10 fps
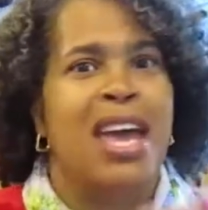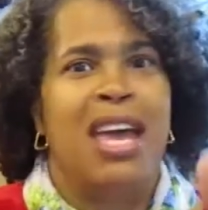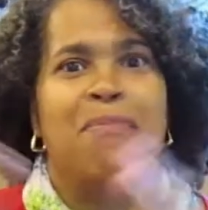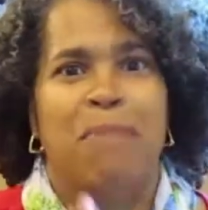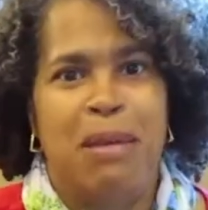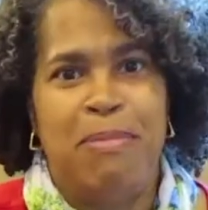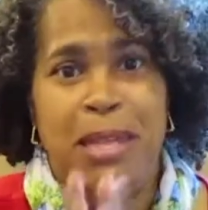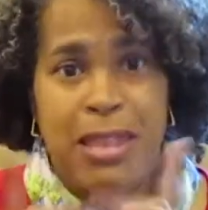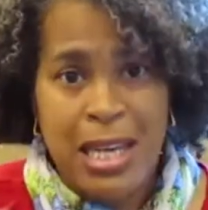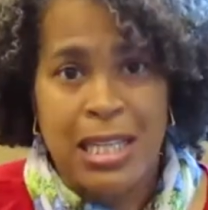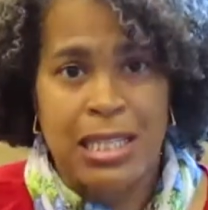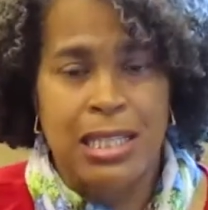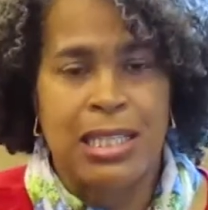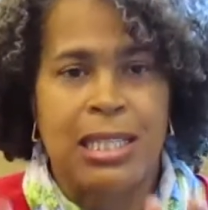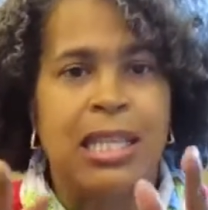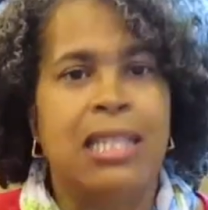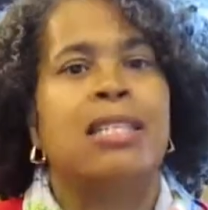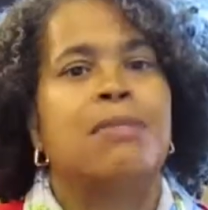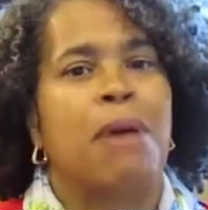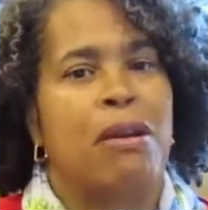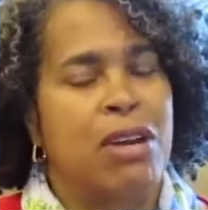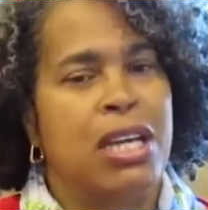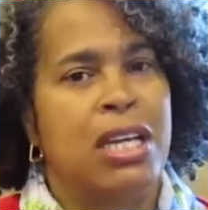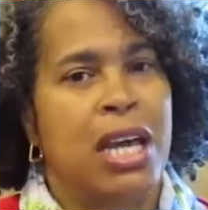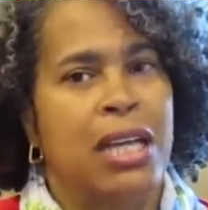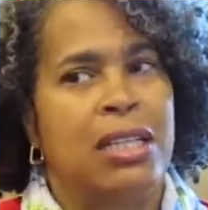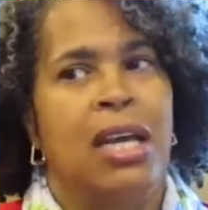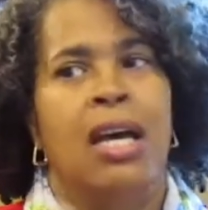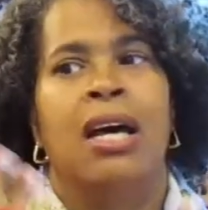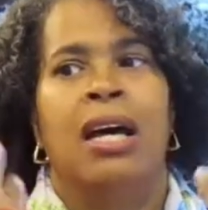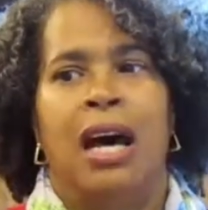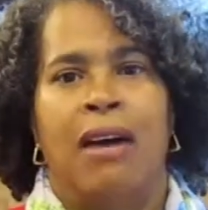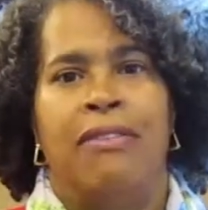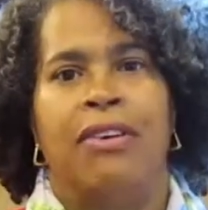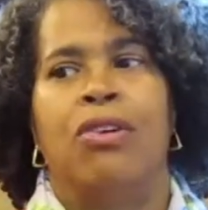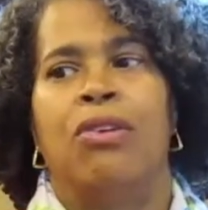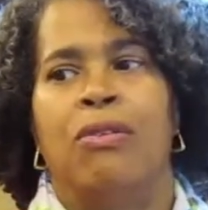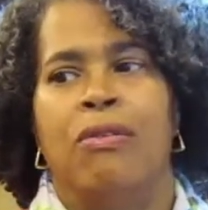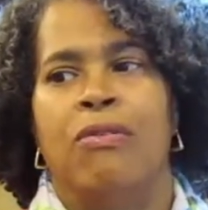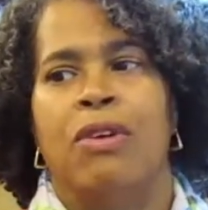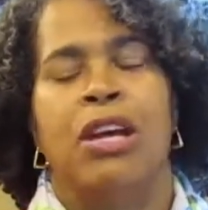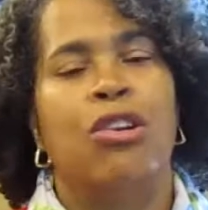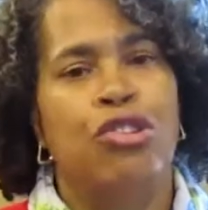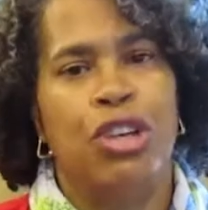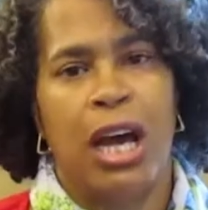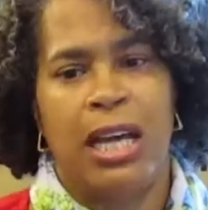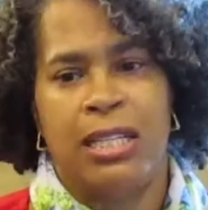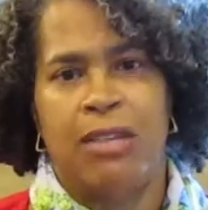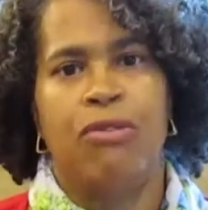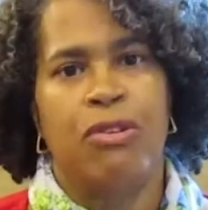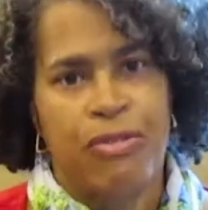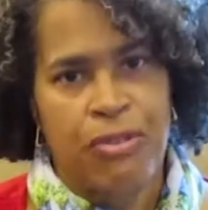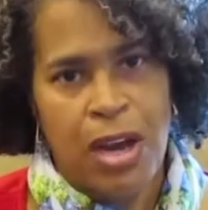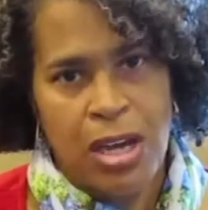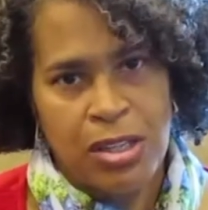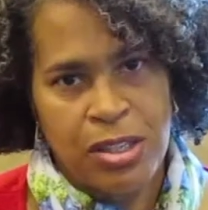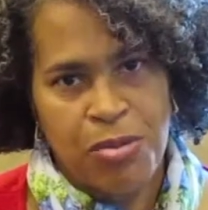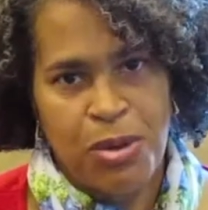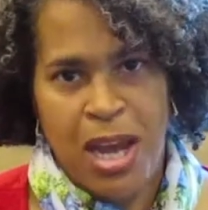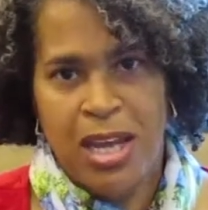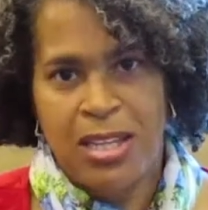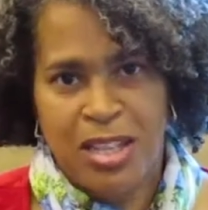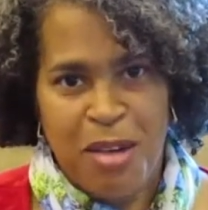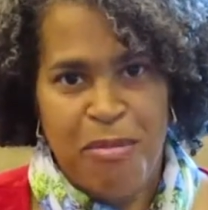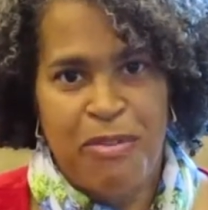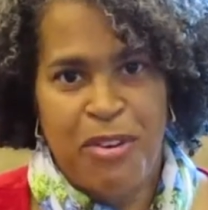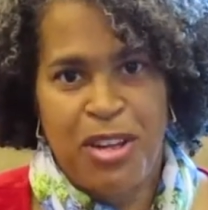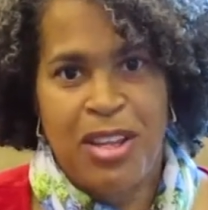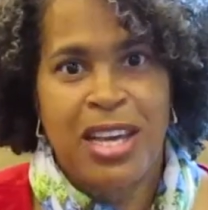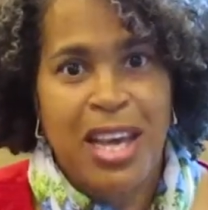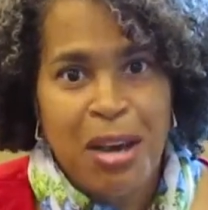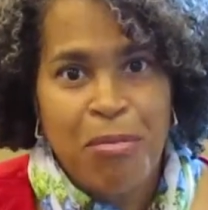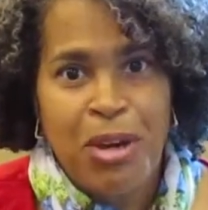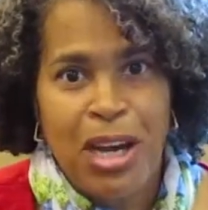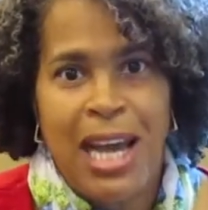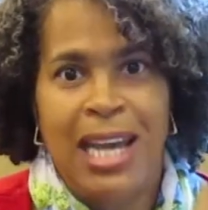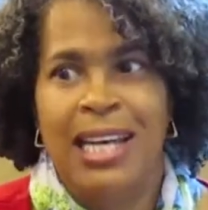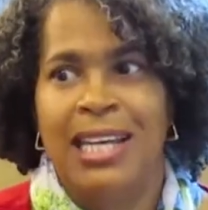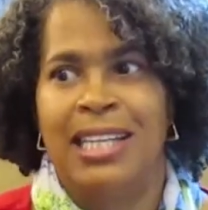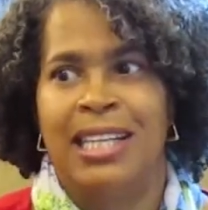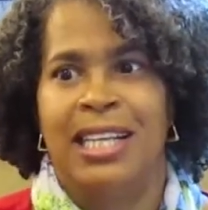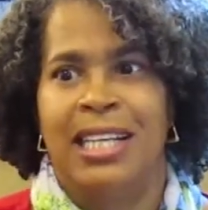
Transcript: It may be this. This is my reconnect. I feel energized and refreshed when I get to come in front of the camera and